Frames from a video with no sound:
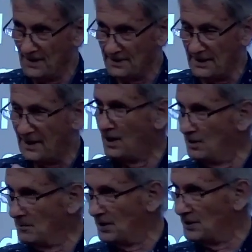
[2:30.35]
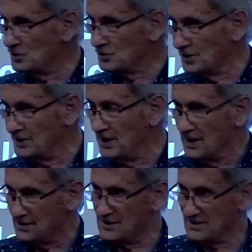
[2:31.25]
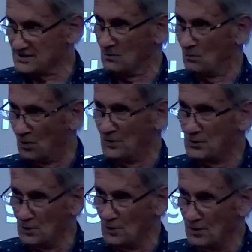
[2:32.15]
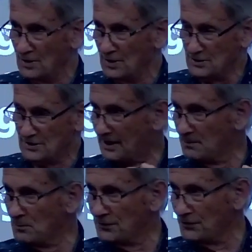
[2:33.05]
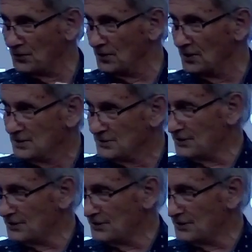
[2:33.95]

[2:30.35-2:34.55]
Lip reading: Naomi initially doesn't want her to come with her to the